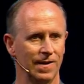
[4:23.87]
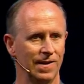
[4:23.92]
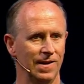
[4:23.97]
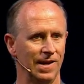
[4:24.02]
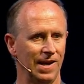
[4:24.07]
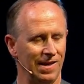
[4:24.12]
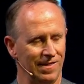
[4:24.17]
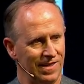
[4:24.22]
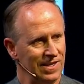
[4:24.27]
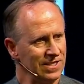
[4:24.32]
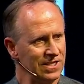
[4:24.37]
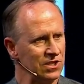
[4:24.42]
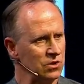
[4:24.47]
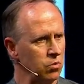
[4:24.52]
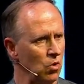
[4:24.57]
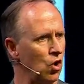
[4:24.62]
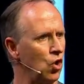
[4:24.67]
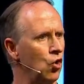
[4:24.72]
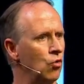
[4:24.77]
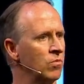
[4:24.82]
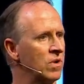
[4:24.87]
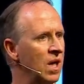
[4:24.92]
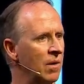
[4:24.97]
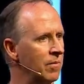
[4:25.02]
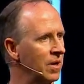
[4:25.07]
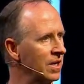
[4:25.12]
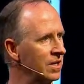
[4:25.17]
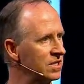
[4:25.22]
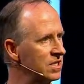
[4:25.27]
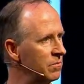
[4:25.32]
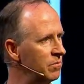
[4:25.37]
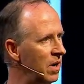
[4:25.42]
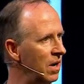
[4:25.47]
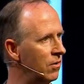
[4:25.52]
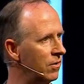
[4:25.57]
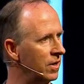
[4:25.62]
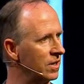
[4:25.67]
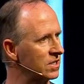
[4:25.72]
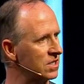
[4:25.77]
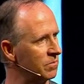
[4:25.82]
And this is what homecoming is
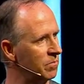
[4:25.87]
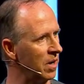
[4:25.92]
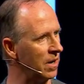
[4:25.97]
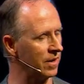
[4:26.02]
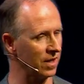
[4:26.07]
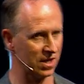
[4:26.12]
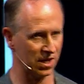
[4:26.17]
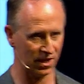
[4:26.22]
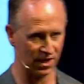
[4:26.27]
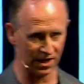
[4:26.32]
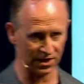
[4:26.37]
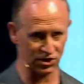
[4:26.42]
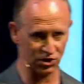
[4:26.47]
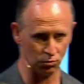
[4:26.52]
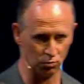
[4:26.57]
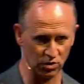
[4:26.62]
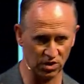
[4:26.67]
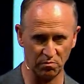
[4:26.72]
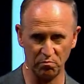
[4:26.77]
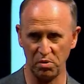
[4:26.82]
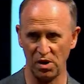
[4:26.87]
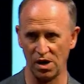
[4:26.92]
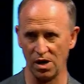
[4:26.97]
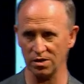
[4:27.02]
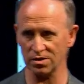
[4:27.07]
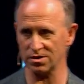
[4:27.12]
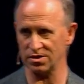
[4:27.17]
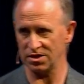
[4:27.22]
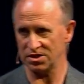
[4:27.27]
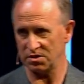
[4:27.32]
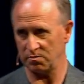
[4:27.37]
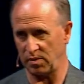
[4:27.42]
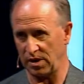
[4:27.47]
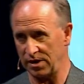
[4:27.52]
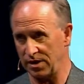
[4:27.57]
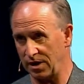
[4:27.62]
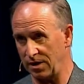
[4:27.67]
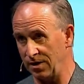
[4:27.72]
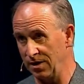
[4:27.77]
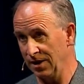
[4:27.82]
about. It's about a connection with the past. It's
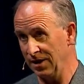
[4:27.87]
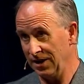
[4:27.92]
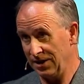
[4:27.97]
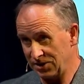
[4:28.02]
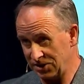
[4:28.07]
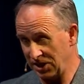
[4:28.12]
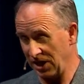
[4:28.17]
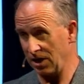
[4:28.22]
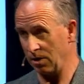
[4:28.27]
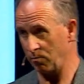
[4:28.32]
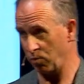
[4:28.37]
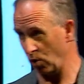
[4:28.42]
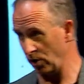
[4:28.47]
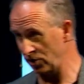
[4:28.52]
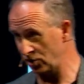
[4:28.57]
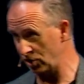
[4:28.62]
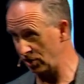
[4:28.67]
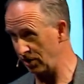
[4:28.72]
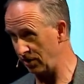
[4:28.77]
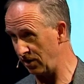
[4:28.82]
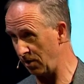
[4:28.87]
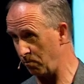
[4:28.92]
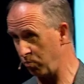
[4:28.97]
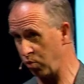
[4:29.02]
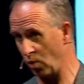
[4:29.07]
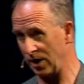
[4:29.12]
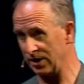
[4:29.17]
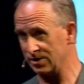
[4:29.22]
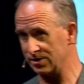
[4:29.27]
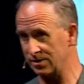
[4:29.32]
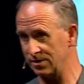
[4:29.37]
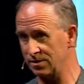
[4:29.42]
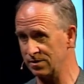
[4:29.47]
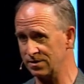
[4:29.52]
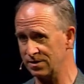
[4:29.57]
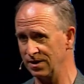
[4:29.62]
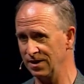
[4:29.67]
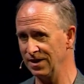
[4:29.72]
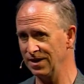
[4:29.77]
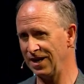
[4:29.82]
about a celebration in the present.